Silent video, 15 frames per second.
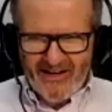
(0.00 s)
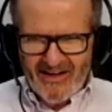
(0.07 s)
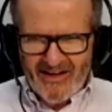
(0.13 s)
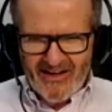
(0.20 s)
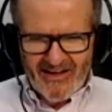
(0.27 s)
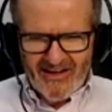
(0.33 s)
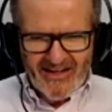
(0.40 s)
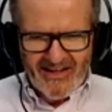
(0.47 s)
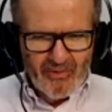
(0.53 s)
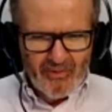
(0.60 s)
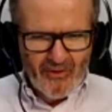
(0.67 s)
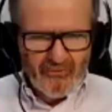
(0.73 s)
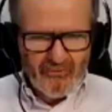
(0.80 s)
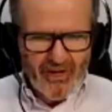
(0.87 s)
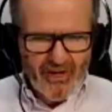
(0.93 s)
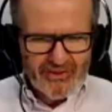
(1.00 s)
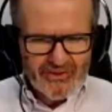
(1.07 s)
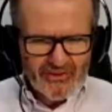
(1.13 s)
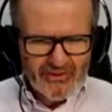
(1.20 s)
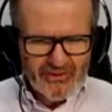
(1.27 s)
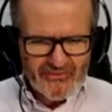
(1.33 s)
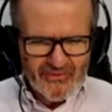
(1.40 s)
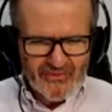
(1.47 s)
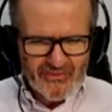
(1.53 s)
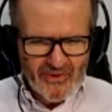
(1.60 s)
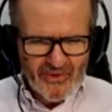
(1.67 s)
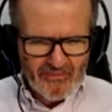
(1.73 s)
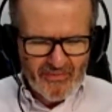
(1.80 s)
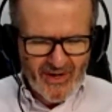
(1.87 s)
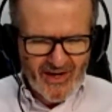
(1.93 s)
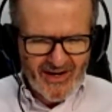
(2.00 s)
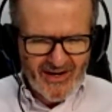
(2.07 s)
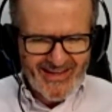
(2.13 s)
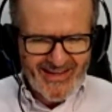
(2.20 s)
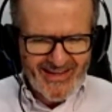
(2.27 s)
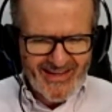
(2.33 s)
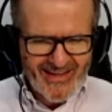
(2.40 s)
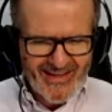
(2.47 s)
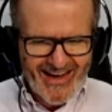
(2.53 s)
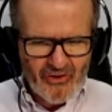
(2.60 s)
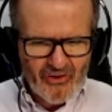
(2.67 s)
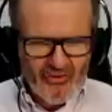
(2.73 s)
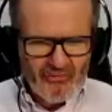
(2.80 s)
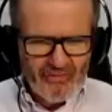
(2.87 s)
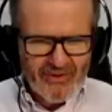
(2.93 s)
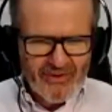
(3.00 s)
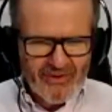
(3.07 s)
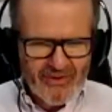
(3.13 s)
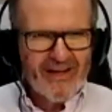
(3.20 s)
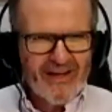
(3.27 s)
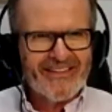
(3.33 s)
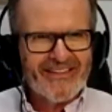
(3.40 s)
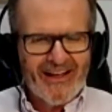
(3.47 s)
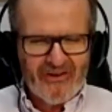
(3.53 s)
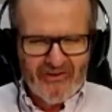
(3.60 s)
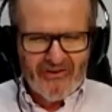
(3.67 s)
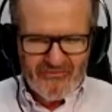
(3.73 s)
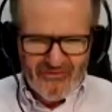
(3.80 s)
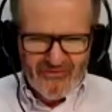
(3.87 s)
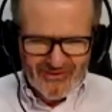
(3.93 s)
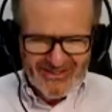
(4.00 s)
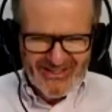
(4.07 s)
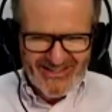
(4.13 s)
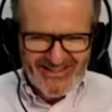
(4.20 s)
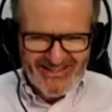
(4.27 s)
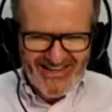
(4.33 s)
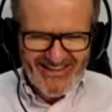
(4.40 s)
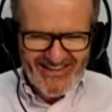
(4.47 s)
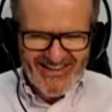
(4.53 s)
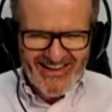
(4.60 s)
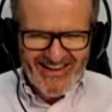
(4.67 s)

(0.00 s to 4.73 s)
A uh, couple of questions from uh, Yakov Pipman. Yakov was the